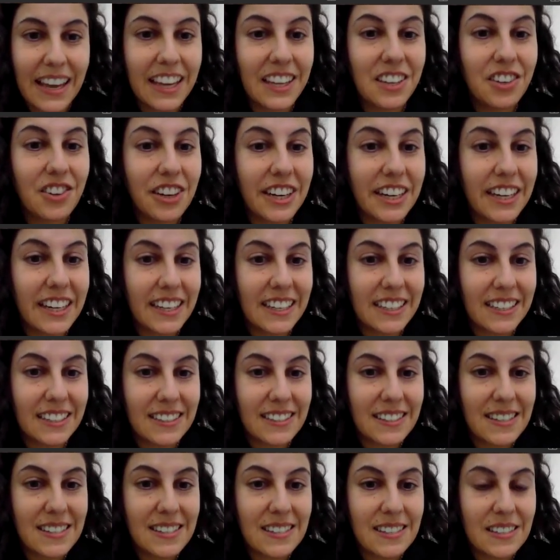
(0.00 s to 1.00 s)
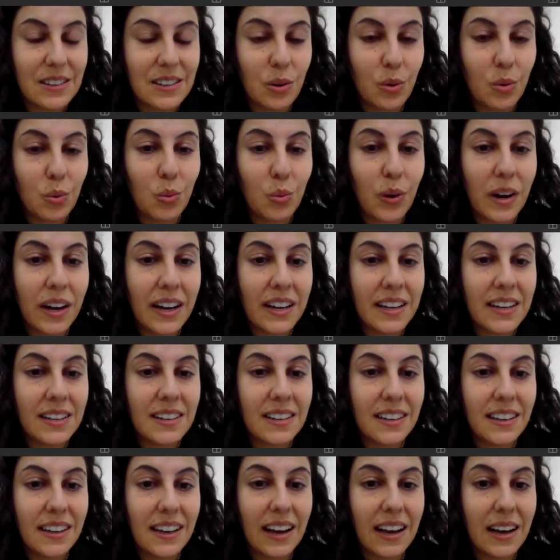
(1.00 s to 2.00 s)
Ingredients:
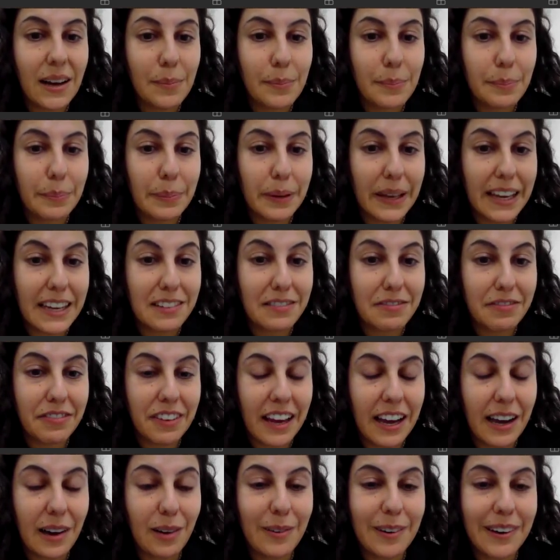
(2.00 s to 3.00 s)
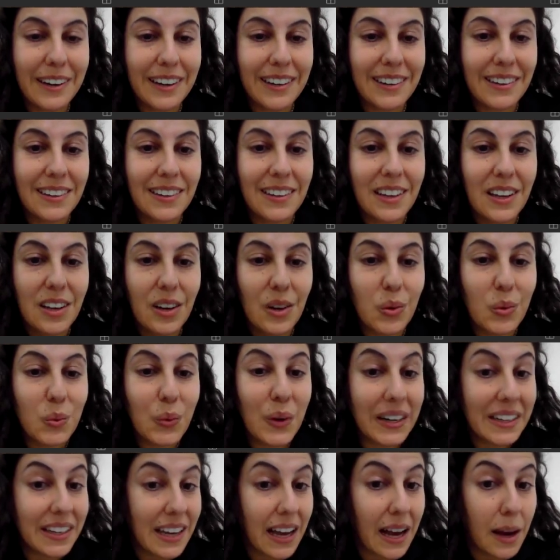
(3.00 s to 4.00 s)
1 cup plain flour,
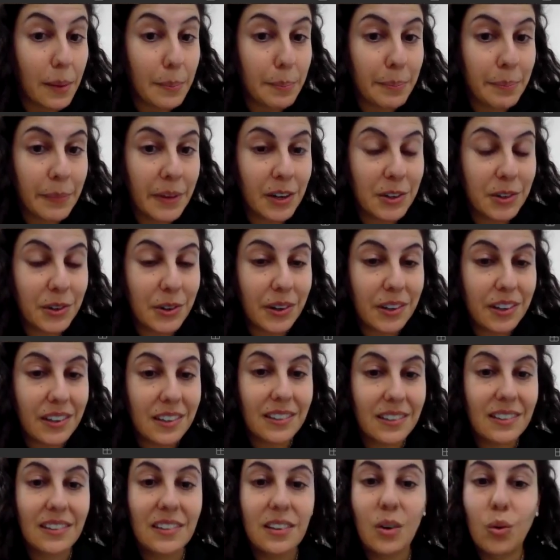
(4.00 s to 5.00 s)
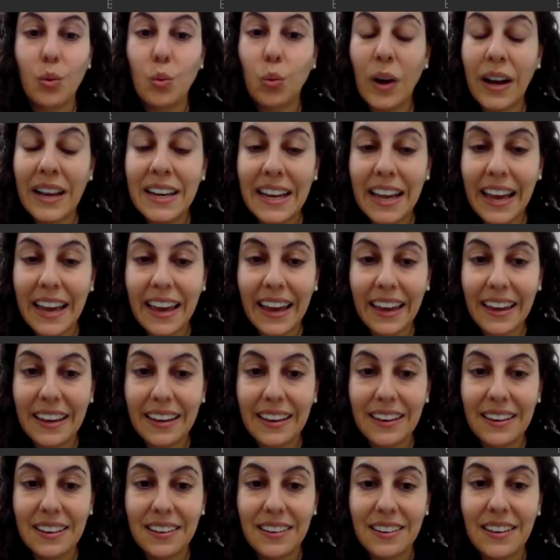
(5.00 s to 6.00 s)
1 cup milk, 1
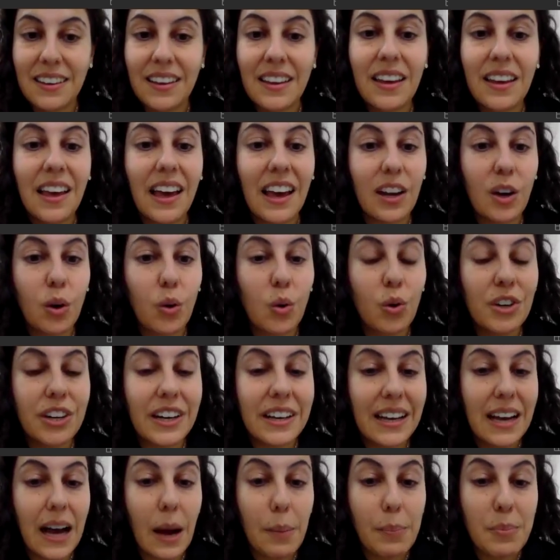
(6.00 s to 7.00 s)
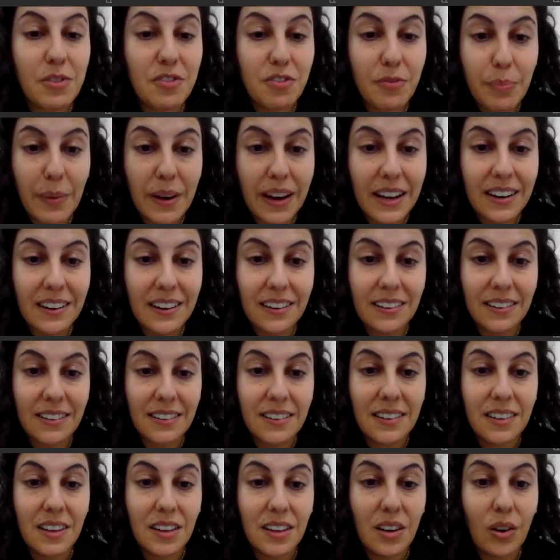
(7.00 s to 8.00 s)
egg, 1/4 cup of
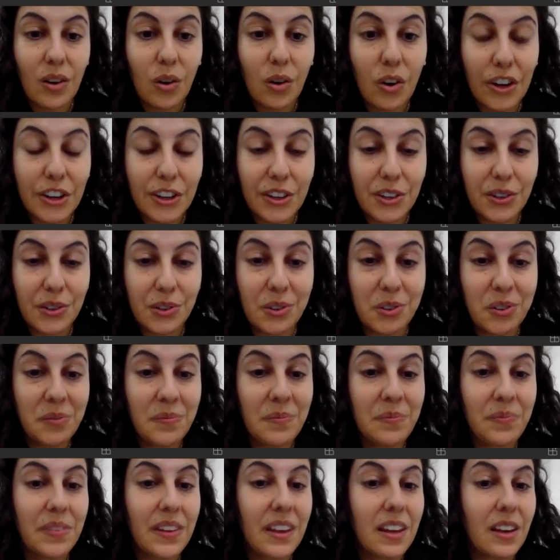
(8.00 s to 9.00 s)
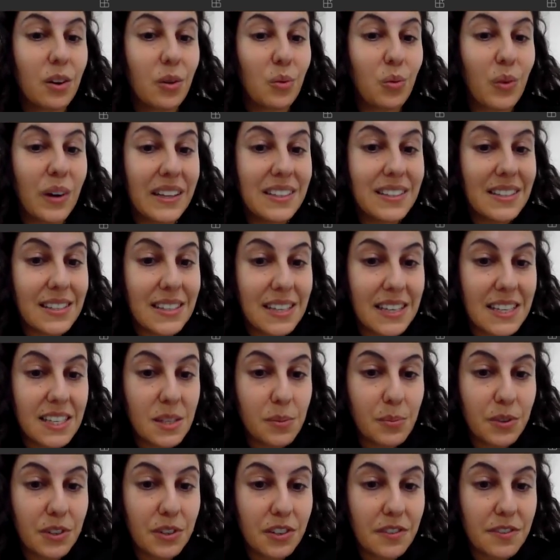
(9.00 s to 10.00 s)
butter, oil, 1
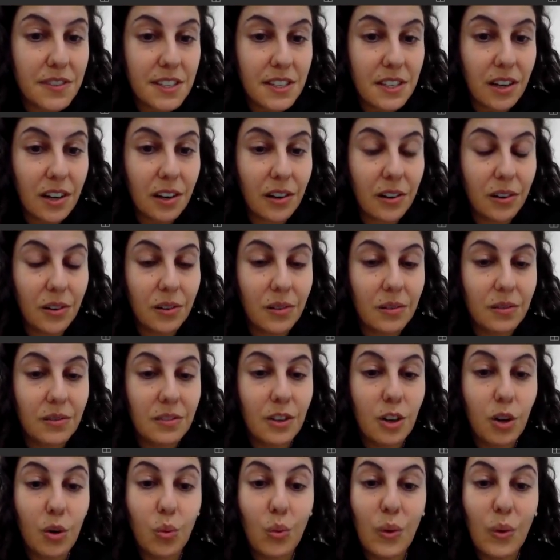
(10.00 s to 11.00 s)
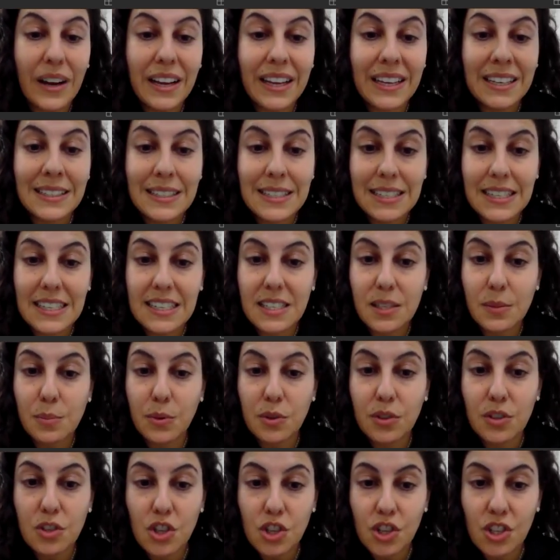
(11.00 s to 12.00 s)
teaspoon of salt, 1
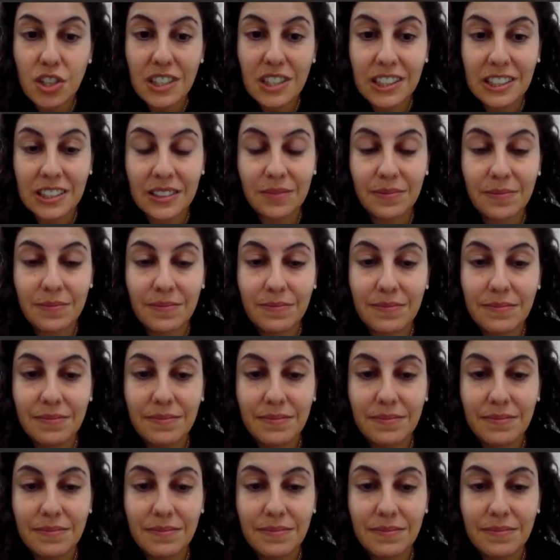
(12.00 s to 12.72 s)
teaspoon sugar.